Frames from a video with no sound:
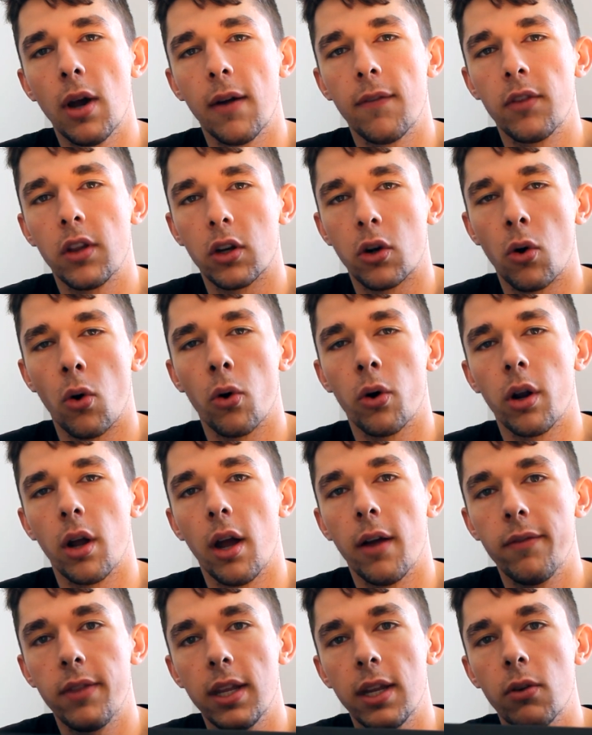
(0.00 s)
of the core
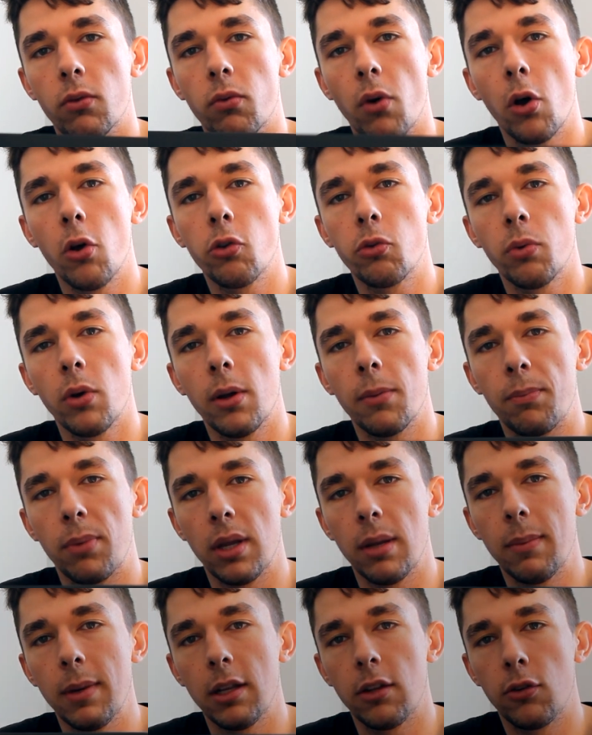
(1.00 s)
of the rosewill
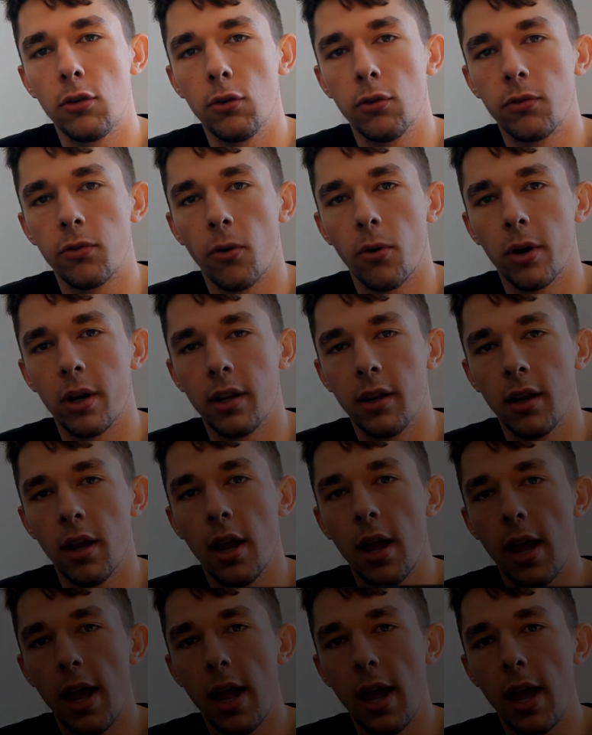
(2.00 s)
pb240